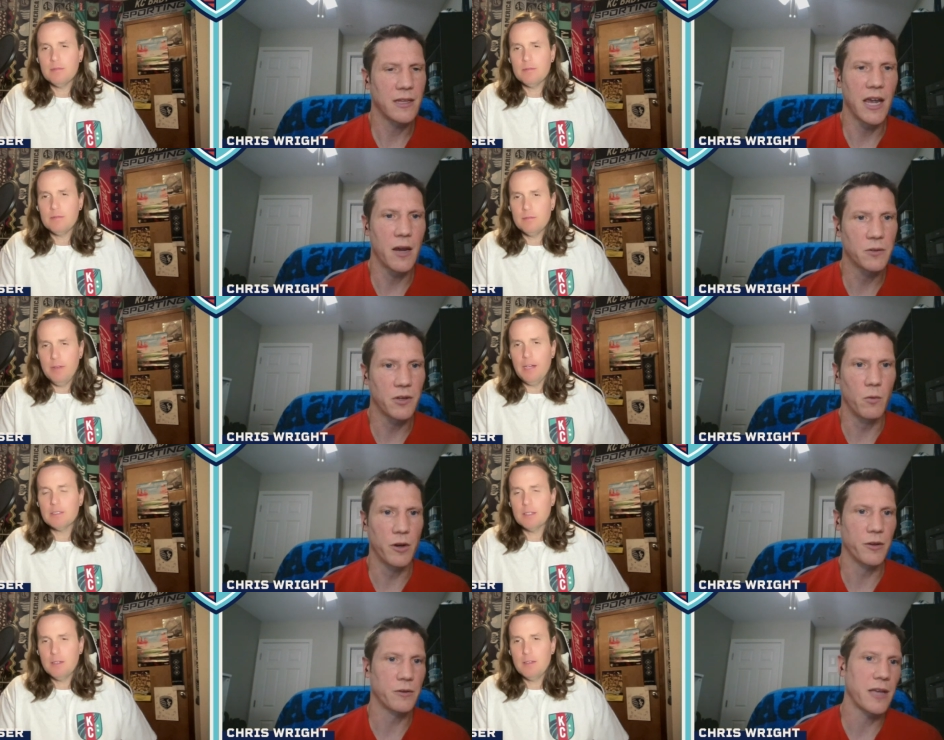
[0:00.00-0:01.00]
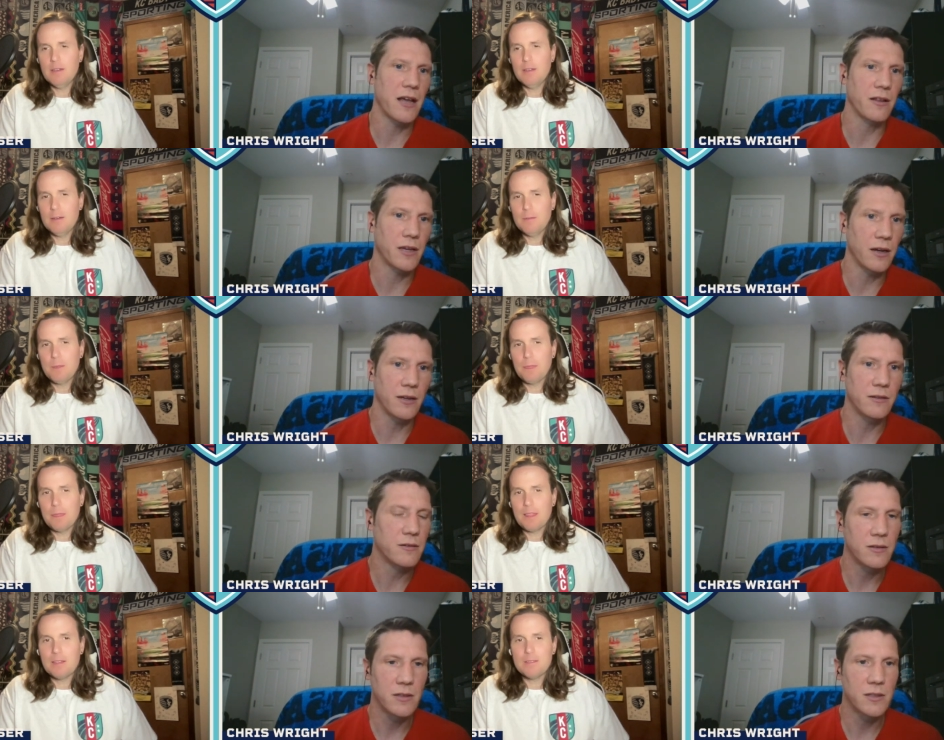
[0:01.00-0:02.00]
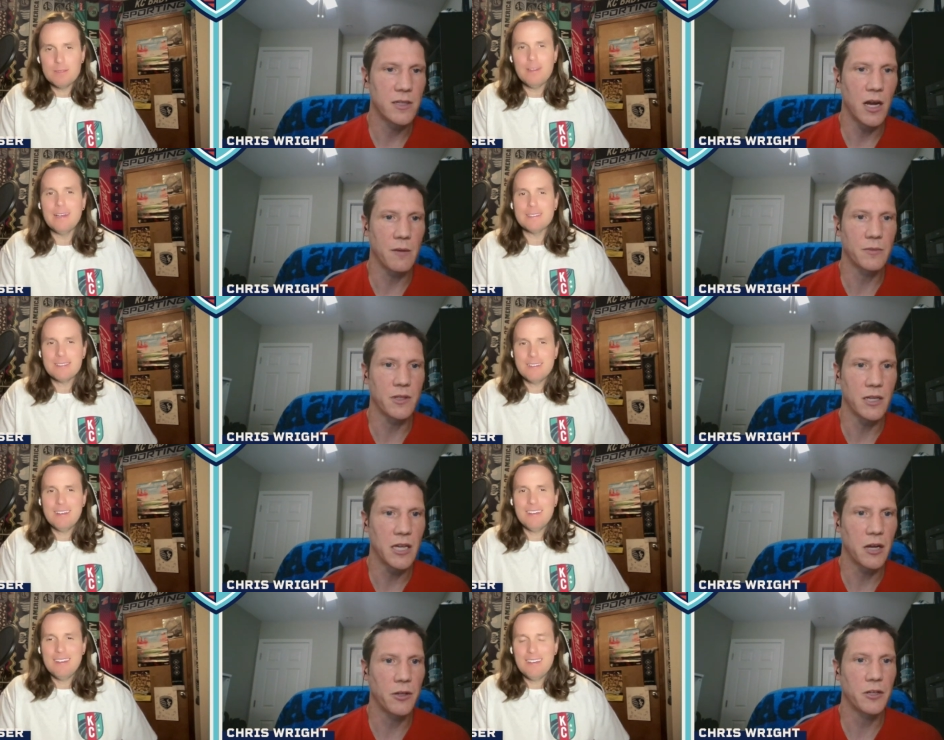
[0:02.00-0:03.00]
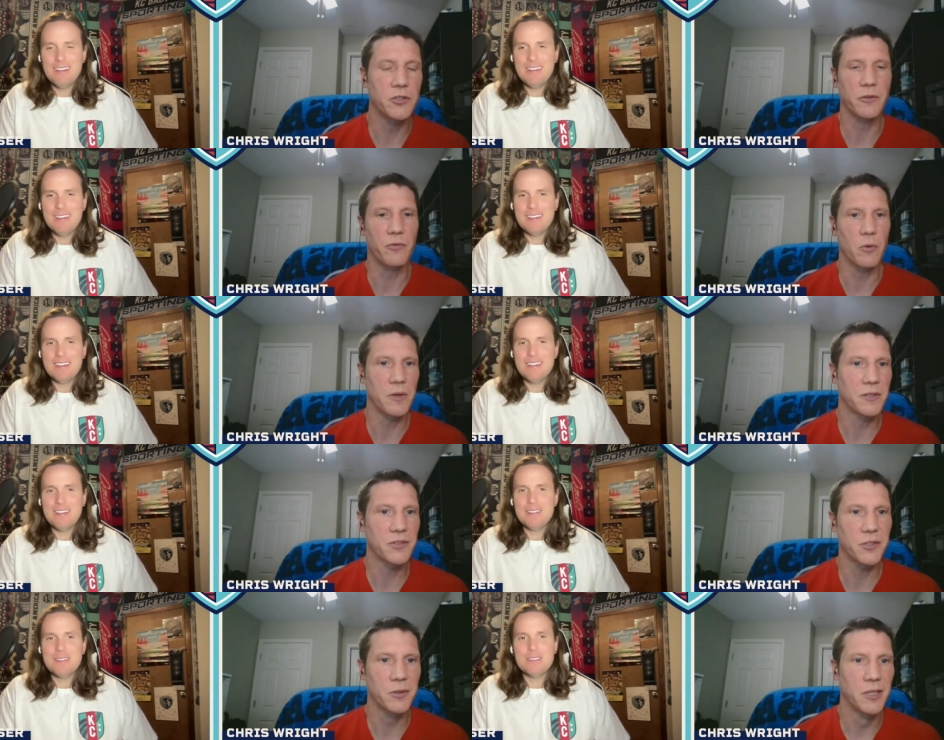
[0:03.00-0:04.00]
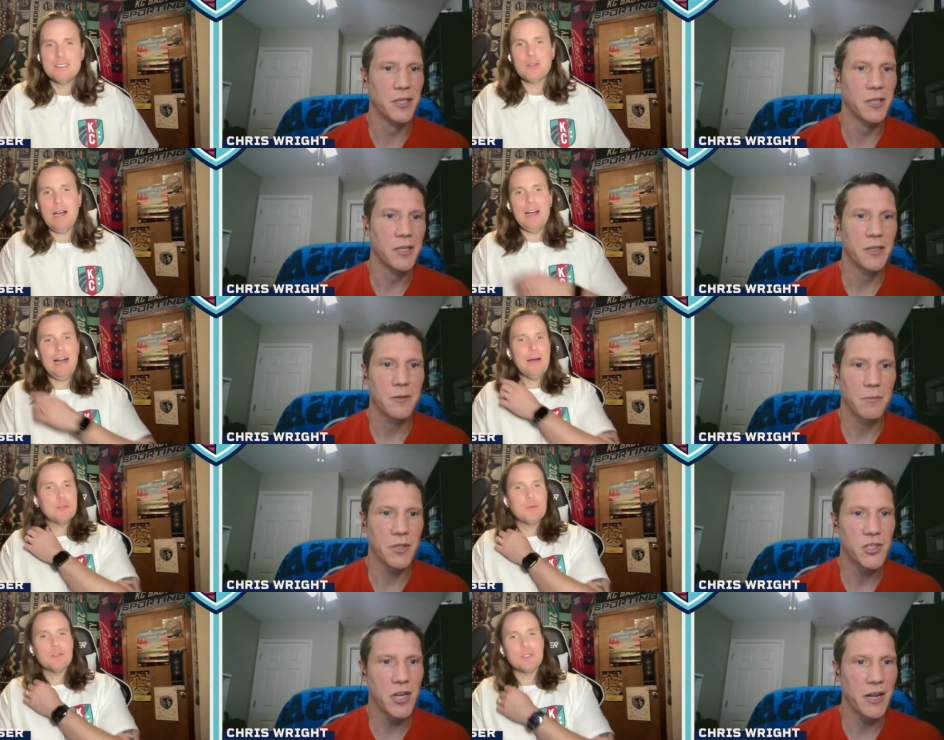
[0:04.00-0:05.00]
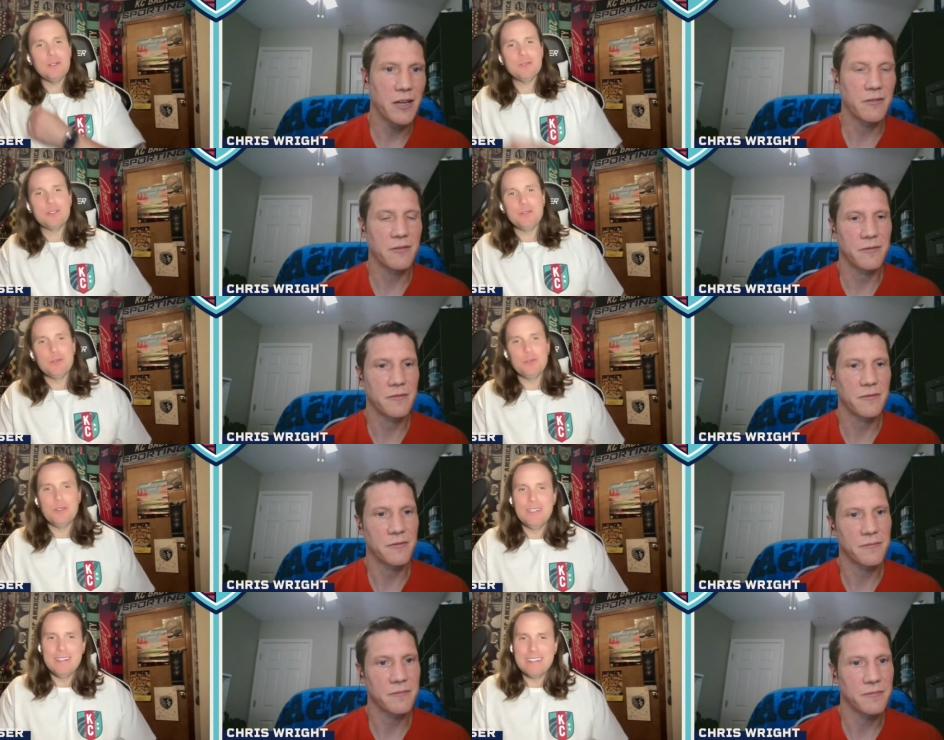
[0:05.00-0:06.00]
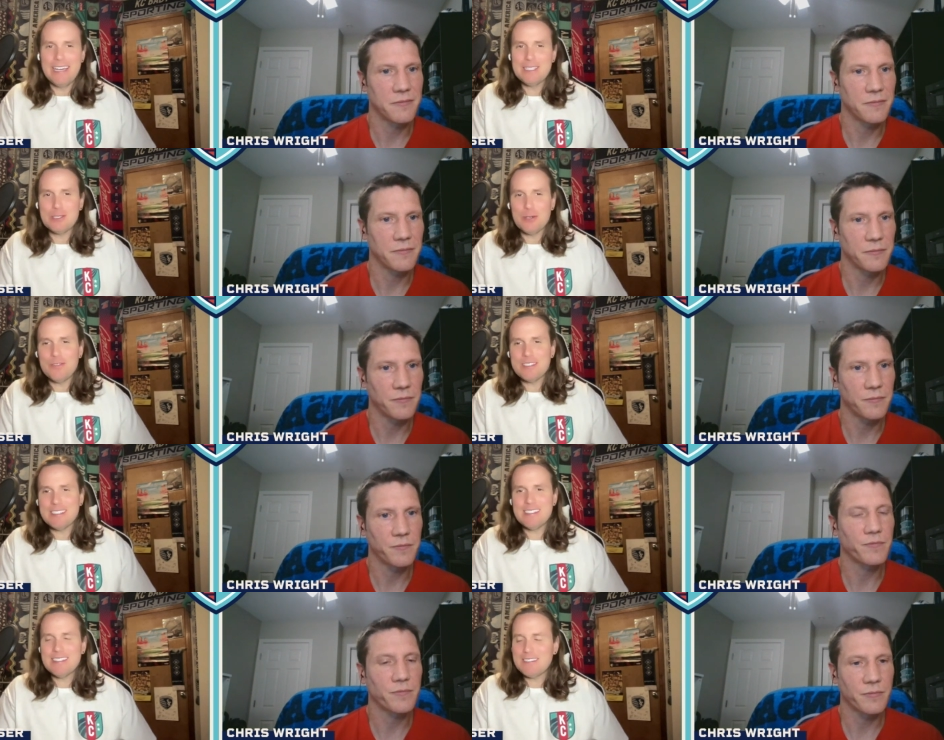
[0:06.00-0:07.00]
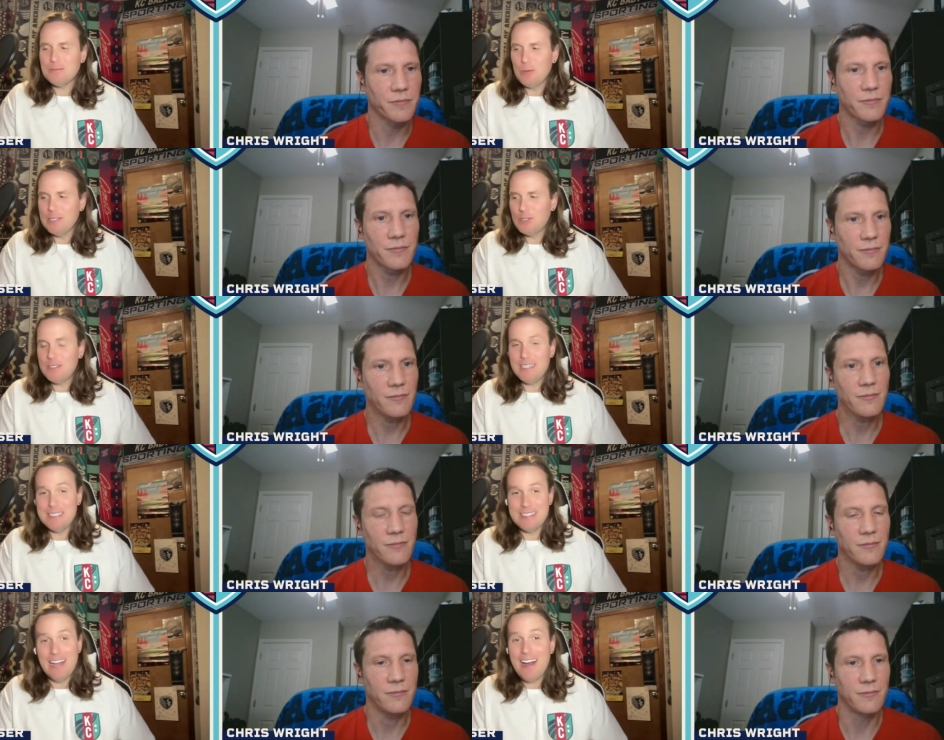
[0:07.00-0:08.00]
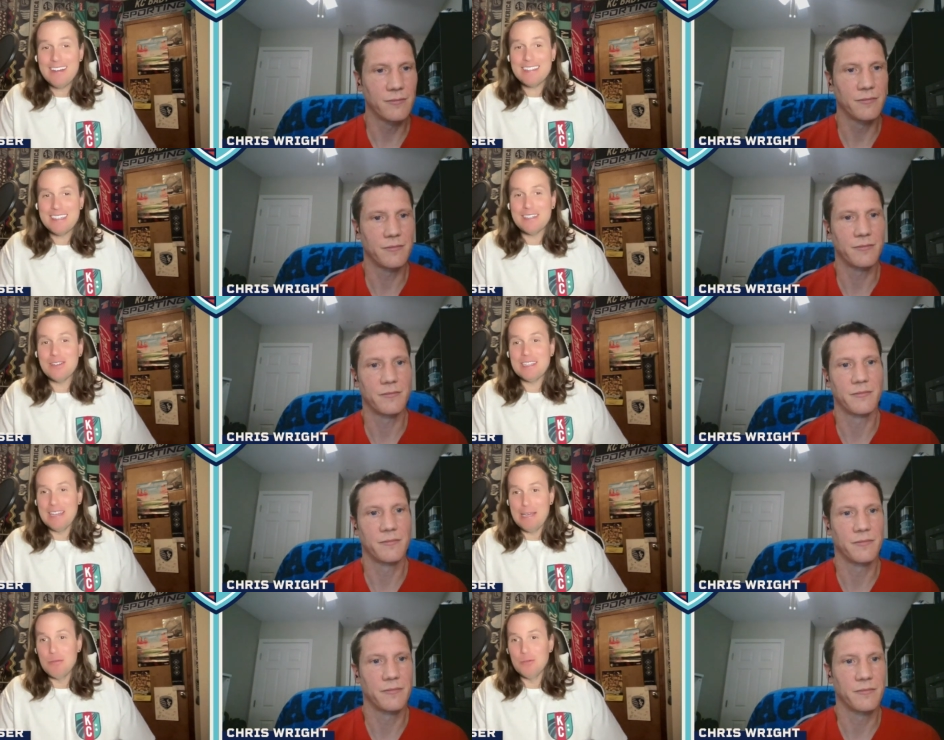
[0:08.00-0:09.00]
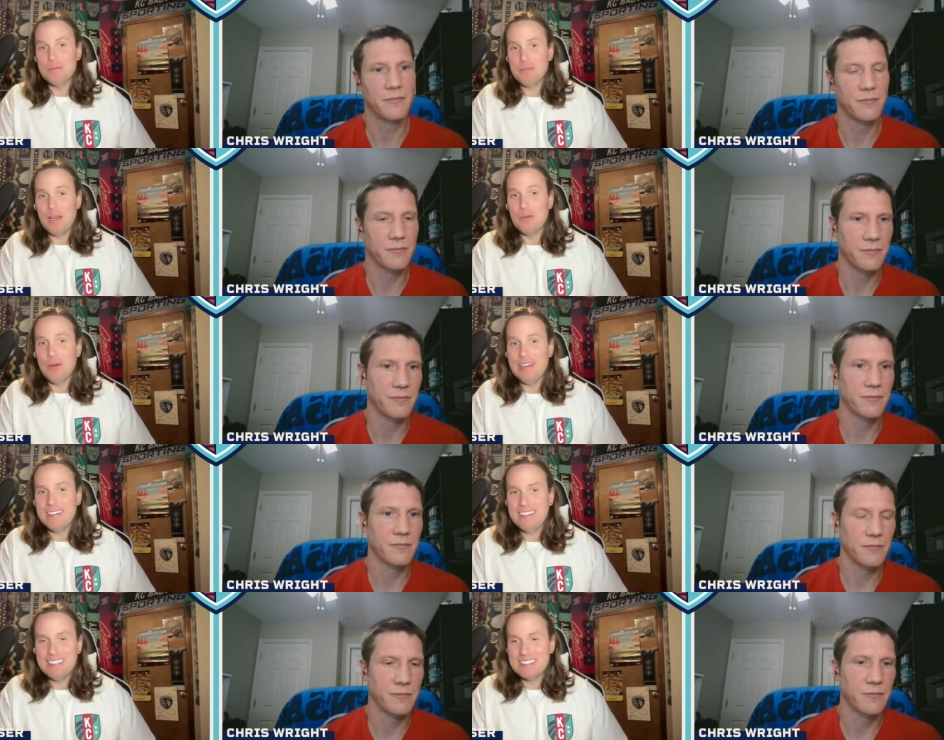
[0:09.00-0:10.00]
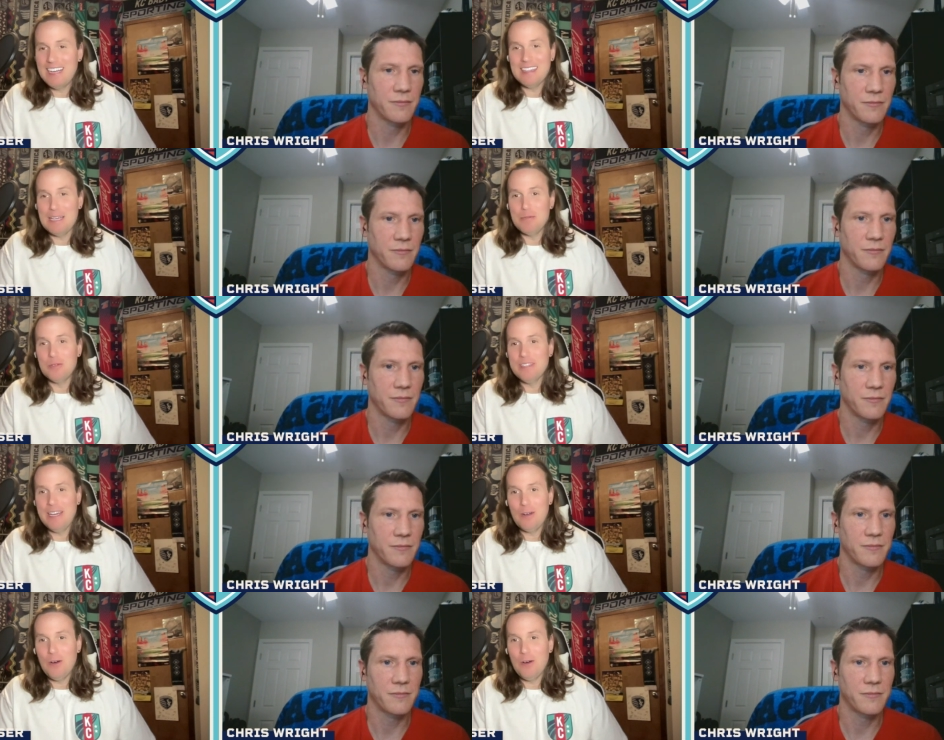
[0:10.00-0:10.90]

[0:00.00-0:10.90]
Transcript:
Speaker 1: Yeah, it was on one of those allocated times, and he held on to it for me. So. So I, I was supposed
Speaker 2: yeah. to go to uh, guest services, which is not clearly labeled, by the way. It's not labeled at